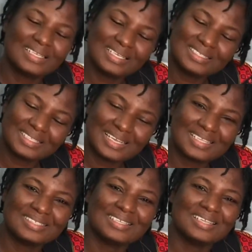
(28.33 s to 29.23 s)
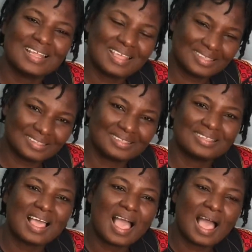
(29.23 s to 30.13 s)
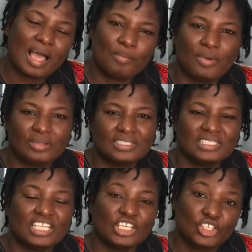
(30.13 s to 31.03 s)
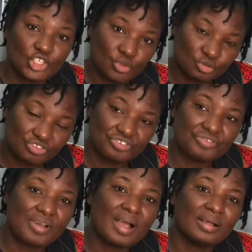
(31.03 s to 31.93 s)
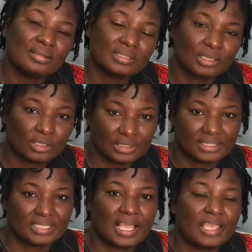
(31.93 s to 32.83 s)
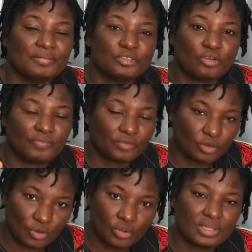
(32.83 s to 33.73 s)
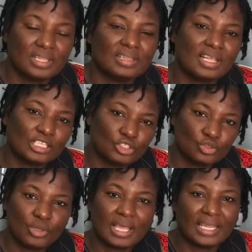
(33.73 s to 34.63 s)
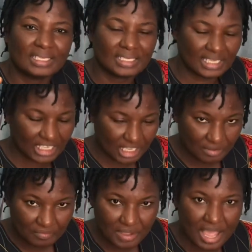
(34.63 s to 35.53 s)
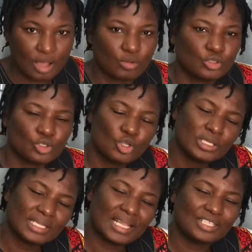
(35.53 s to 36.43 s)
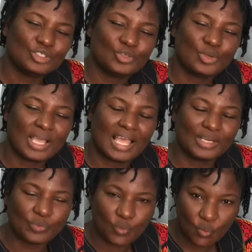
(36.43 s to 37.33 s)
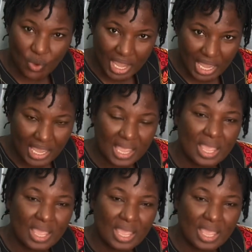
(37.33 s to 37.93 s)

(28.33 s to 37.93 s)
This lesson is about the neutral types of cloth that you can give out that you can wear